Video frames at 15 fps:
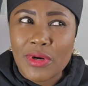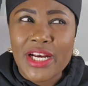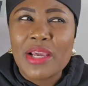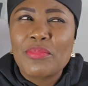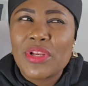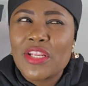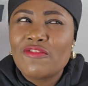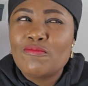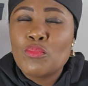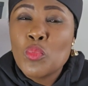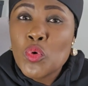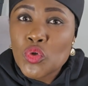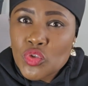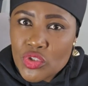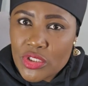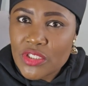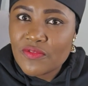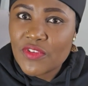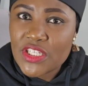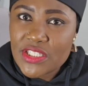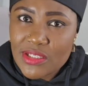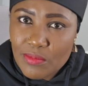And I believe most
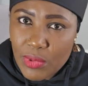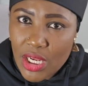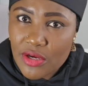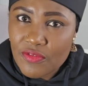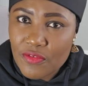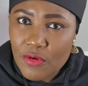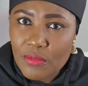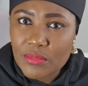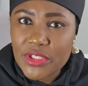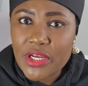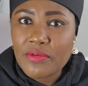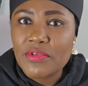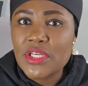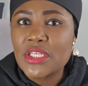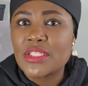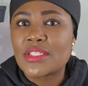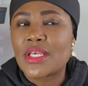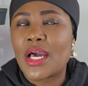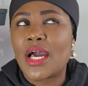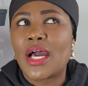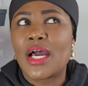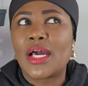investing platform, there is
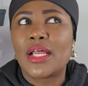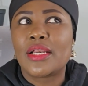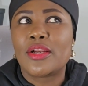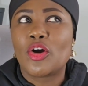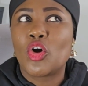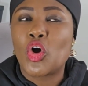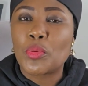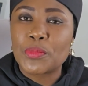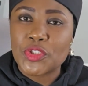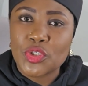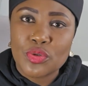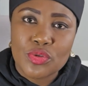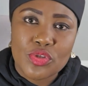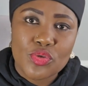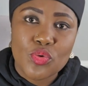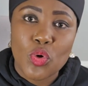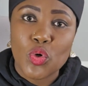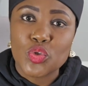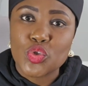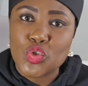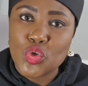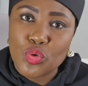an option to
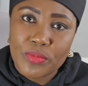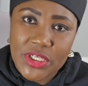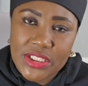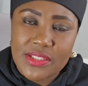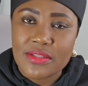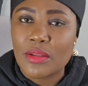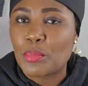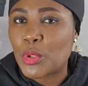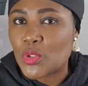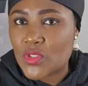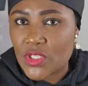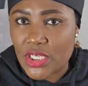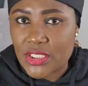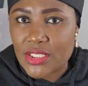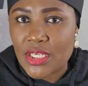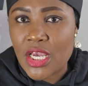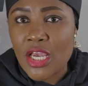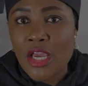automate the process.